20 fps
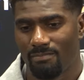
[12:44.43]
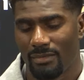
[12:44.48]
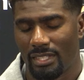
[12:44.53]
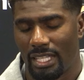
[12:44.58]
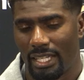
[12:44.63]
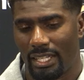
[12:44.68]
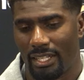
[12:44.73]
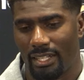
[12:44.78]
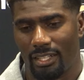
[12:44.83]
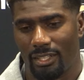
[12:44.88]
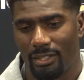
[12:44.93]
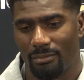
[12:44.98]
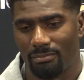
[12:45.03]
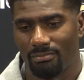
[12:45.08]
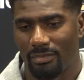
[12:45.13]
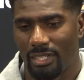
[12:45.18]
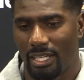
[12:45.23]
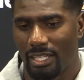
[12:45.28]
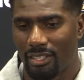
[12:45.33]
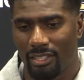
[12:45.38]
And
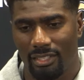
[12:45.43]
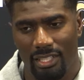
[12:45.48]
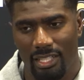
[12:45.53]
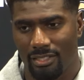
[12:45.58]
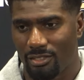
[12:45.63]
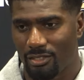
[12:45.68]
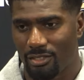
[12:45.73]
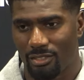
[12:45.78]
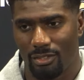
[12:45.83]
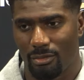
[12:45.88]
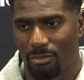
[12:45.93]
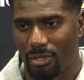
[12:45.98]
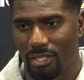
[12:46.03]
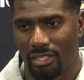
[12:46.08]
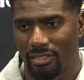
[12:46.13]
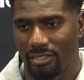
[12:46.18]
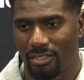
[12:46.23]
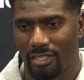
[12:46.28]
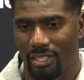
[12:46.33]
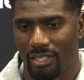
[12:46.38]
I think that's just the
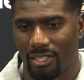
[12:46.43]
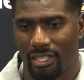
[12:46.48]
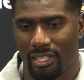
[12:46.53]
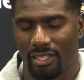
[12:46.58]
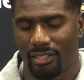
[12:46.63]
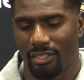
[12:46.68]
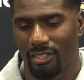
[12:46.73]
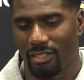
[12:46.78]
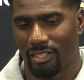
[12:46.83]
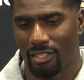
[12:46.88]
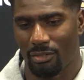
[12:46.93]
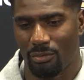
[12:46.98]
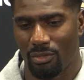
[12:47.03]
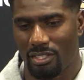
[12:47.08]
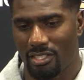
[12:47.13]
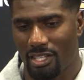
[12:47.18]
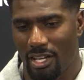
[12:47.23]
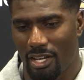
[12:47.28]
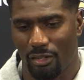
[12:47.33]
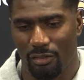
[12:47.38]
biggest thing. Like, can we
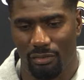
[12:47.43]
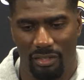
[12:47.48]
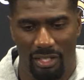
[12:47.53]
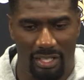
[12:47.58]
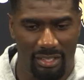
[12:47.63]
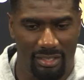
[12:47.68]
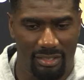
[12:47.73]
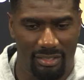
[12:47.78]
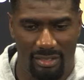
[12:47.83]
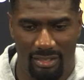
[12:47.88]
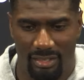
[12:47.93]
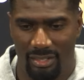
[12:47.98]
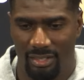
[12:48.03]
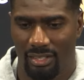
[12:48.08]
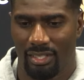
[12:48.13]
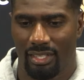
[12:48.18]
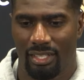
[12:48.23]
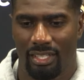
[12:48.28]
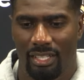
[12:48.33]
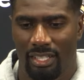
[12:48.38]
sacrifice,
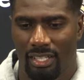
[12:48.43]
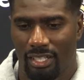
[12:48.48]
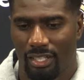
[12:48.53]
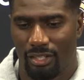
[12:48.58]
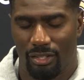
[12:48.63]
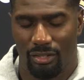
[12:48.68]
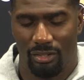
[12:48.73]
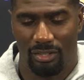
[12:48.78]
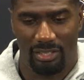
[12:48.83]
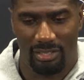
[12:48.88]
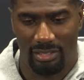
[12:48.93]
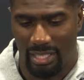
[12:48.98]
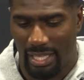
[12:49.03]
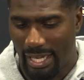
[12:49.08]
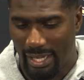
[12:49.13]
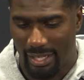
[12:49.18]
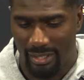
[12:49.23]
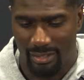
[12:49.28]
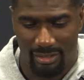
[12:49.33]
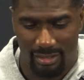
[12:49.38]
you know,
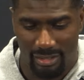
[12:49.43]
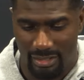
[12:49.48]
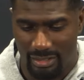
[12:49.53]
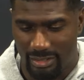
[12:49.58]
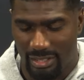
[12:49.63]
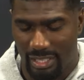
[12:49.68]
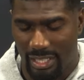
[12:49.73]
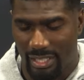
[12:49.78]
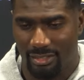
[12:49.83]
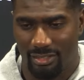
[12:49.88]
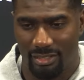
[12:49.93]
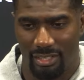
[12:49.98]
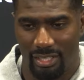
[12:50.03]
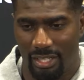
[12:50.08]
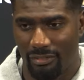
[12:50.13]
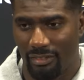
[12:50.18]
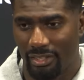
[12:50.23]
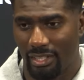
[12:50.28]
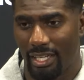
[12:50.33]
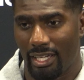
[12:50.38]
these next
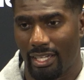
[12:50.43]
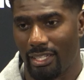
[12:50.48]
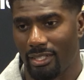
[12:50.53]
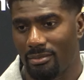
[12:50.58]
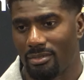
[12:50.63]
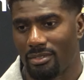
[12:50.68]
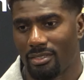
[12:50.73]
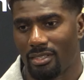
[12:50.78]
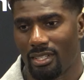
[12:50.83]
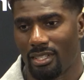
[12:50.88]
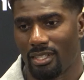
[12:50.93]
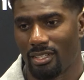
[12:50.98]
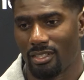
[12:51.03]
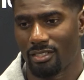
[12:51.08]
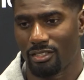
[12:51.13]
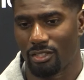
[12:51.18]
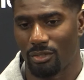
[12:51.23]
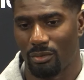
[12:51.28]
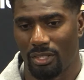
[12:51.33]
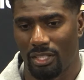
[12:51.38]
11 games
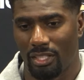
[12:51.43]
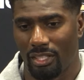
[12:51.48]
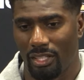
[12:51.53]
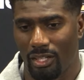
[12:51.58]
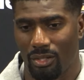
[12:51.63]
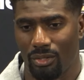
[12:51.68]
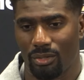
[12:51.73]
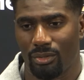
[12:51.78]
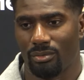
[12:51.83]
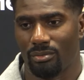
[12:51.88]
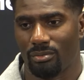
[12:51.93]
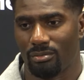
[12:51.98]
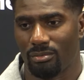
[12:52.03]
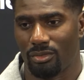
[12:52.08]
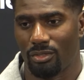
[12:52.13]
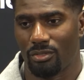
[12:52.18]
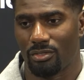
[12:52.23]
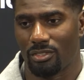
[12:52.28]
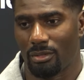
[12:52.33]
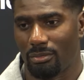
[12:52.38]
so we can go
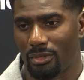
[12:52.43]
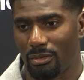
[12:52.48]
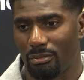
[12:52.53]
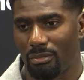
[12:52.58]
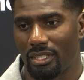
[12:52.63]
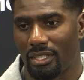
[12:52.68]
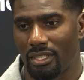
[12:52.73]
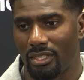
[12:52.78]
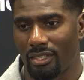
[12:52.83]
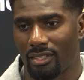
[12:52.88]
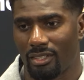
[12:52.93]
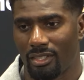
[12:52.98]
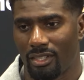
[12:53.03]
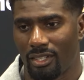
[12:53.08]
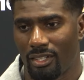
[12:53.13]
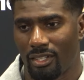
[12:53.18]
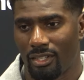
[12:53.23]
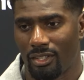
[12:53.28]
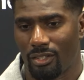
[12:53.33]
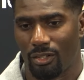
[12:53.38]
do something big?
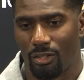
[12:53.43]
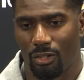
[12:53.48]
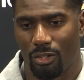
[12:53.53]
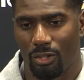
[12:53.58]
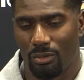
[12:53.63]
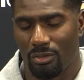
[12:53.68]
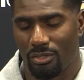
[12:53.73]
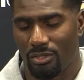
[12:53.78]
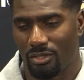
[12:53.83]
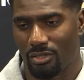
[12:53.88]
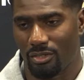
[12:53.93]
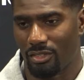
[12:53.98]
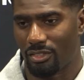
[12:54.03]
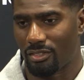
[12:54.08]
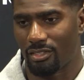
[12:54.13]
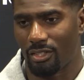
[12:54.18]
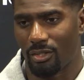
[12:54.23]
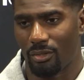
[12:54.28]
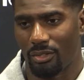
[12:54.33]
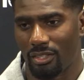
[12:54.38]
Or are we just going to
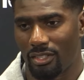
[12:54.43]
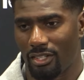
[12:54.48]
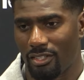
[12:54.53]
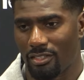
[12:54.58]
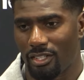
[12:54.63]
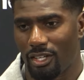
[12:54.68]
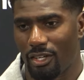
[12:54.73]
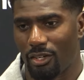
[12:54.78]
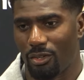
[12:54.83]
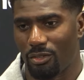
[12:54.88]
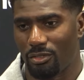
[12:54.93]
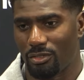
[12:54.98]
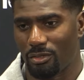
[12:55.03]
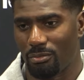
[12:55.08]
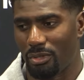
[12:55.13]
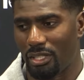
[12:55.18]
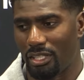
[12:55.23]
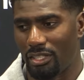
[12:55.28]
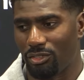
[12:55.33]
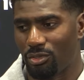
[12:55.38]
soak in our sorrows
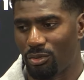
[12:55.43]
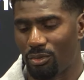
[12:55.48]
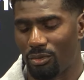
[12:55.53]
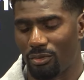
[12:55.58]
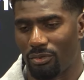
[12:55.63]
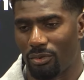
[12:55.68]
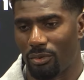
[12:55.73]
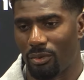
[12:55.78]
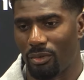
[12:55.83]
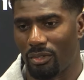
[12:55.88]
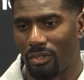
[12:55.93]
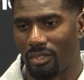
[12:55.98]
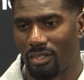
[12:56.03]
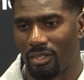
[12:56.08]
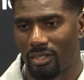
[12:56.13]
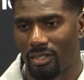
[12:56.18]
and being 2-4?